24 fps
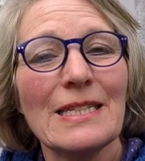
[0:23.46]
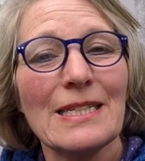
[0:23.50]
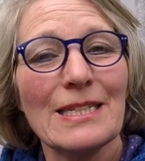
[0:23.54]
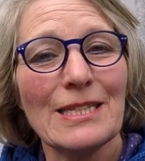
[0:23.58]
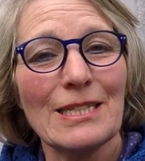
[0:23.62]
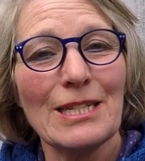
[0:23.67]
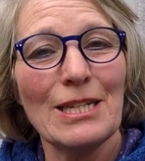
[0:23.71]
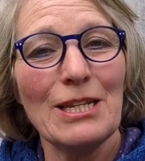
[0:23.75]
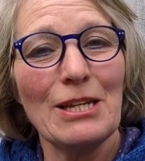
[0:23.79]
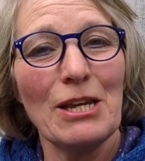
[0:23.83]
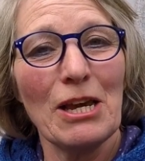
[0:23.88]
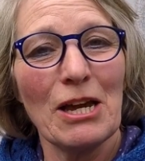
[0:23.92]

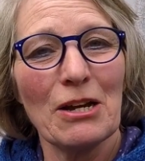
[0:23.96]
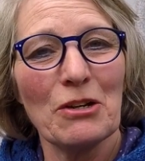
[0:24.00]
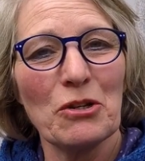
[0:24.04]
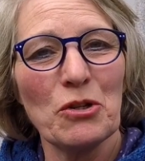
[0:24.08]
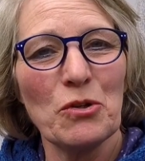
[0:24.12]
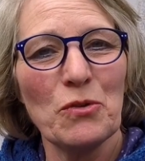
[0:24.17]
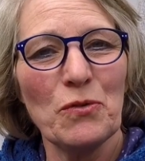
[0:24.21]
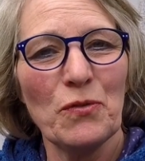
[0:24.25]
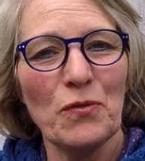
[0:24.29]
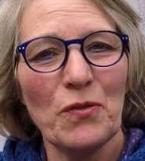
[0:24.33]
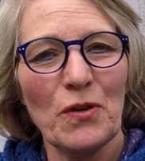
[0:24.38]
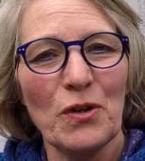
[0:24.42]
see
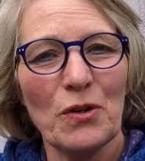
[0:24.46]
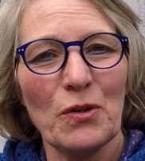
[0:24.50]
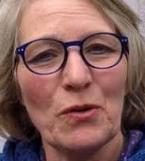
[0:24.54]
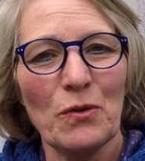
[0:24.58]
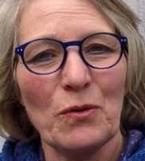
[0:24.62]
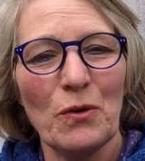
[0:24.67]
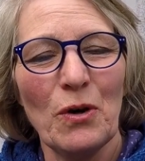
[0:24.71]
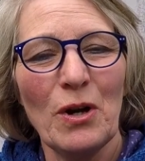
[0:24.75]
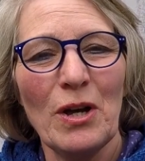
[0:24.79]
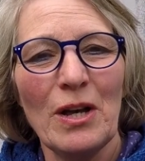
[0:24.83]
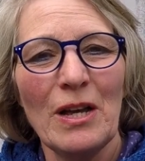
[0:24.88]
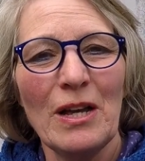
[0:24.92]
how you
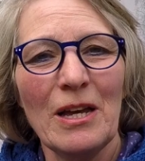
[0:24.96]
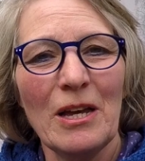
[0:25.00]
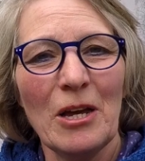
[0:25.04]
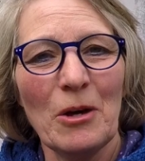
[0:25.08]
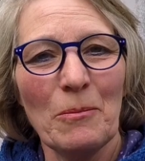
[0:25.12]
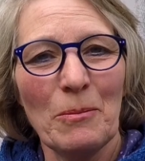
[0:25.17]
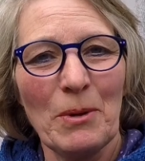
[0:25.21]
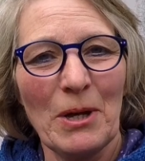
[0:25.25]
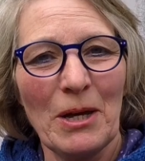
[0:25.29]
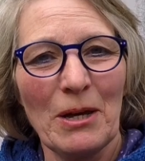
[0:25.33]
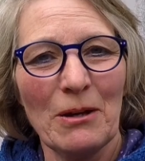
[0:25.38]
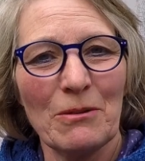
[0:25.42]
feel
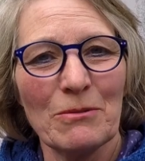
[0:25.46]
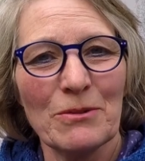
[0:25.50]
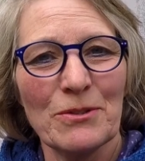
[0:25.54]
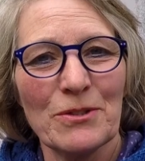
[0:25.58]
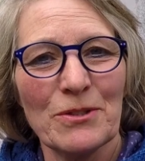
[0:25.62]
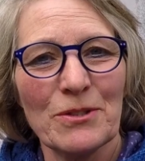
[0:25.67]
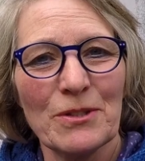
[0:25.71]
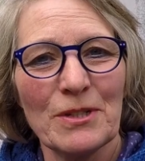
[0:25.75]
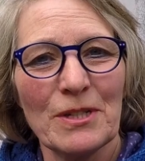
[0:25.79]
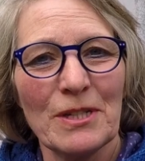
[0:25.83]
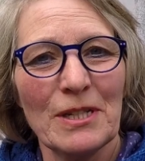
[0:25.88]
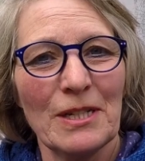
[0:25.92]

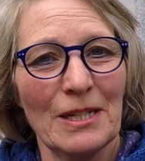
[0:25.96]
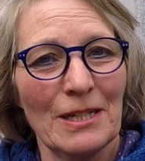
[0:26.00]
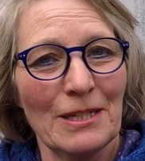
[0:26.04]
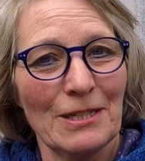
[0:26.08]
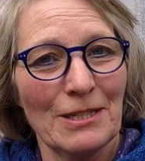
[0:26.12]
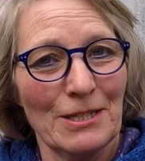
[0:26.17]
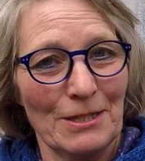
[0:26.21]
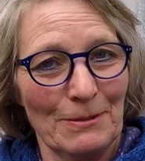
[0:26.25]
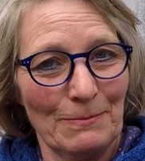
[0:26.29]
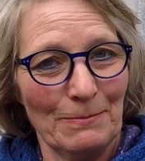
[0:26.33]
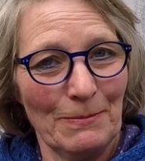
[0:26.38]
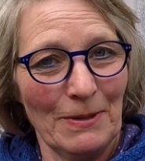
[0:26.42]
about
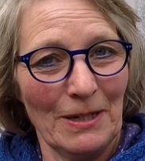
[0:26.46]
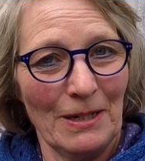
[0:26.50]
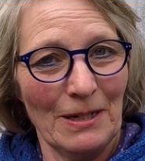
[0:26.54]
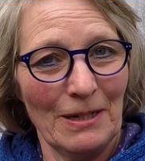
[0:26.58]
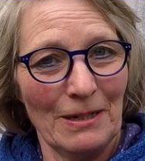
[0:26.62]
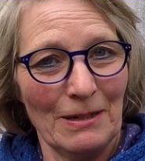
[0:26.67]
it,